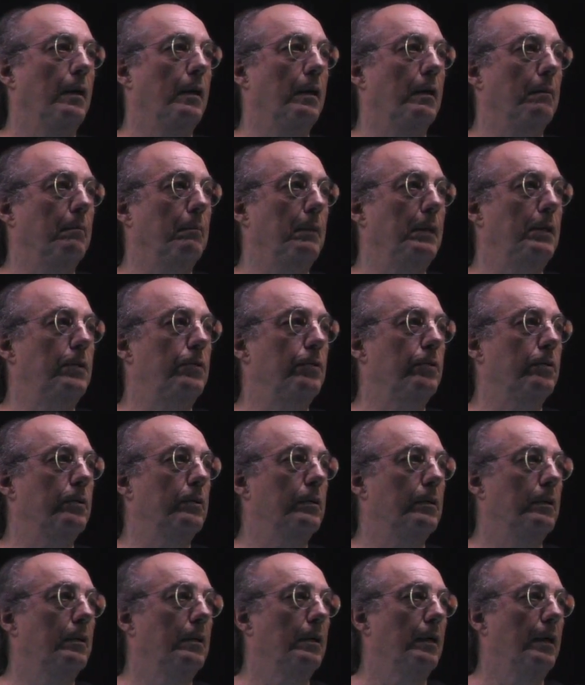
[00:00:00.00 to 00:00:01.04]

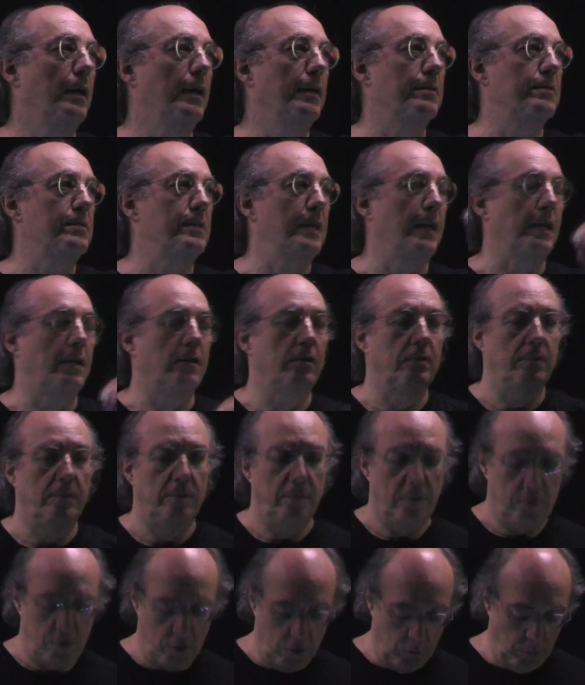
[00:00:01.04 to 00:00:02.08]
meter, and second.
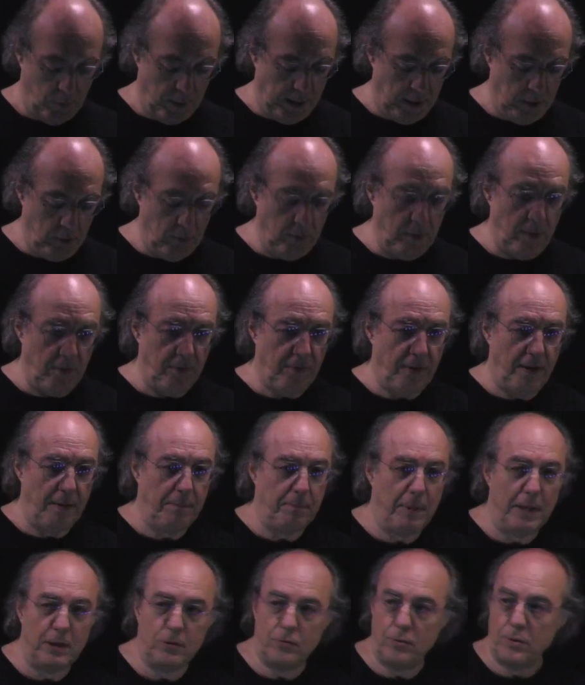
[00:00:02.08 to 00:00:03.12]
So we need to define
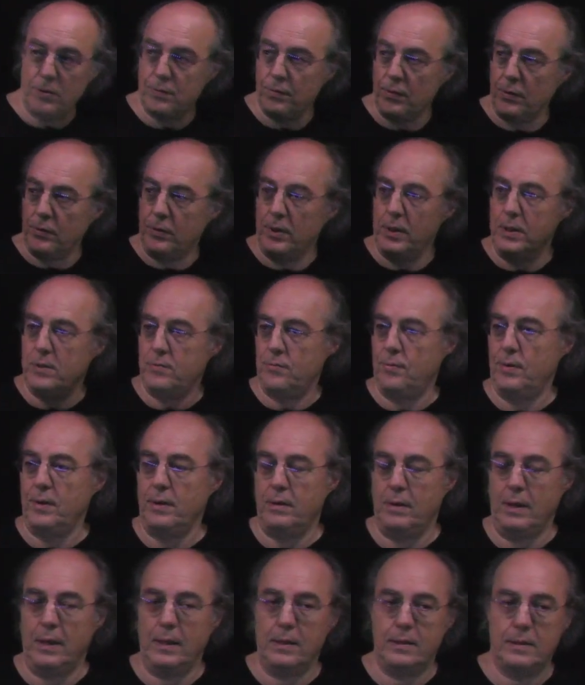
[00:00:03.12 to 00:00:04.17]
patterns for these
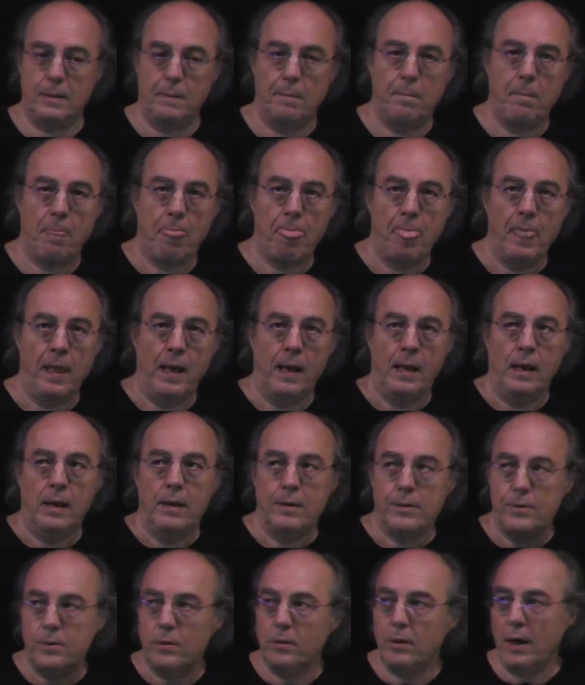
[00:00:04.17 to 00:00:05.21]
three.
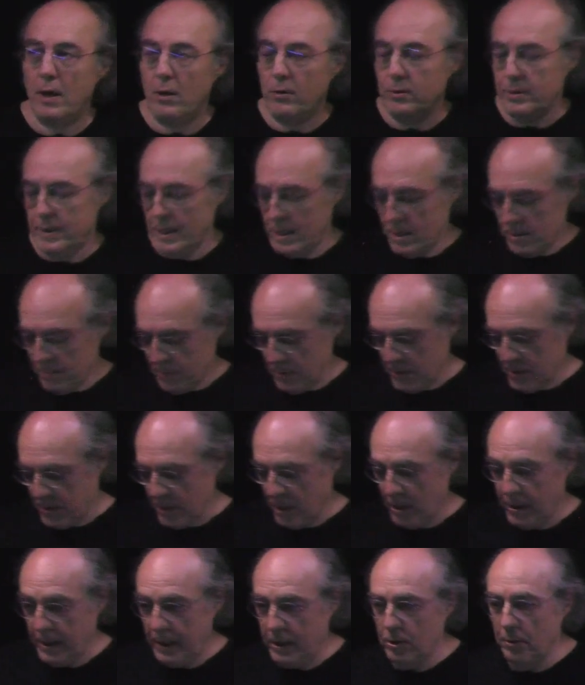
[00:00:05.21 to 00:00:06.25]
So how this was
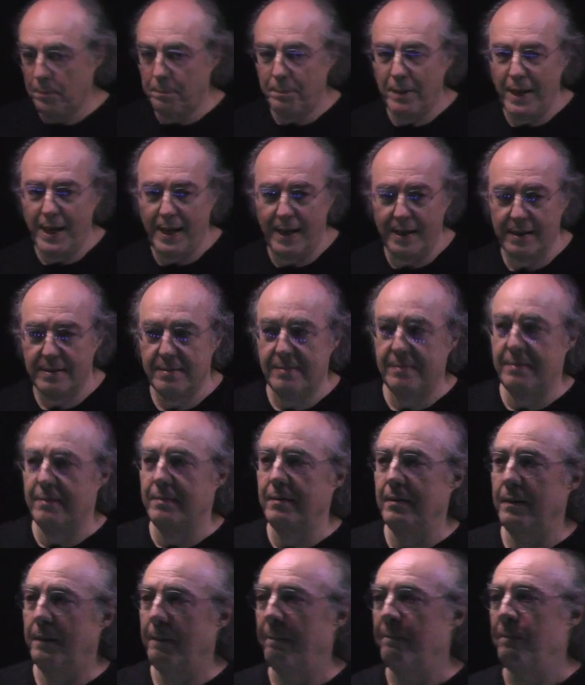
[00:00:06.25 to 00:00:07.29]
done in the
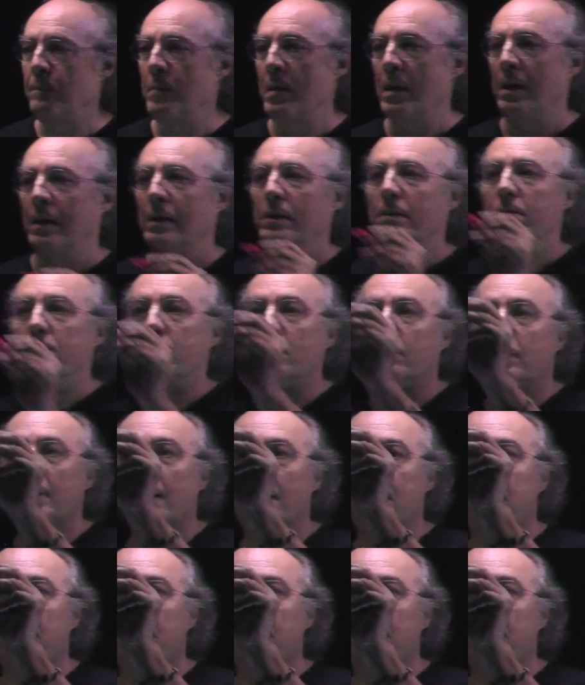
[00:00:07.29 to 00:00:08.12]
past? So let